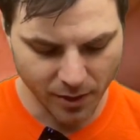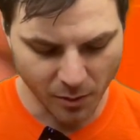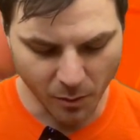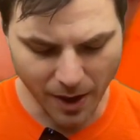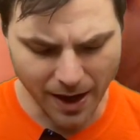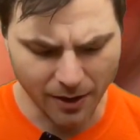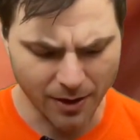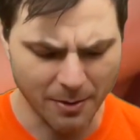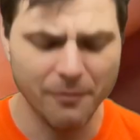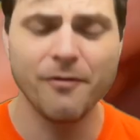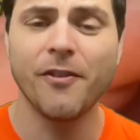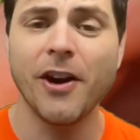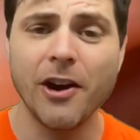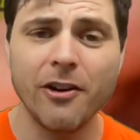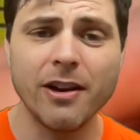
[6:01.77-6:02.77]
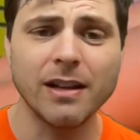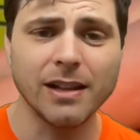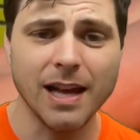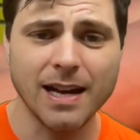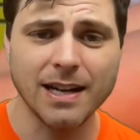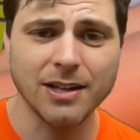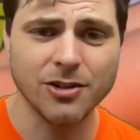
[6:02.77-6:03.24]
Wow, I'm very
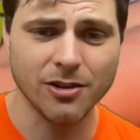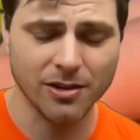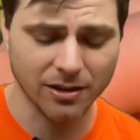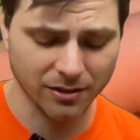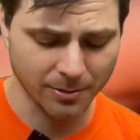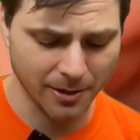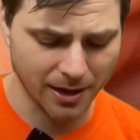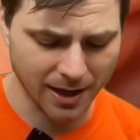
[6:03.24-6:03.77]
glad I took this apart.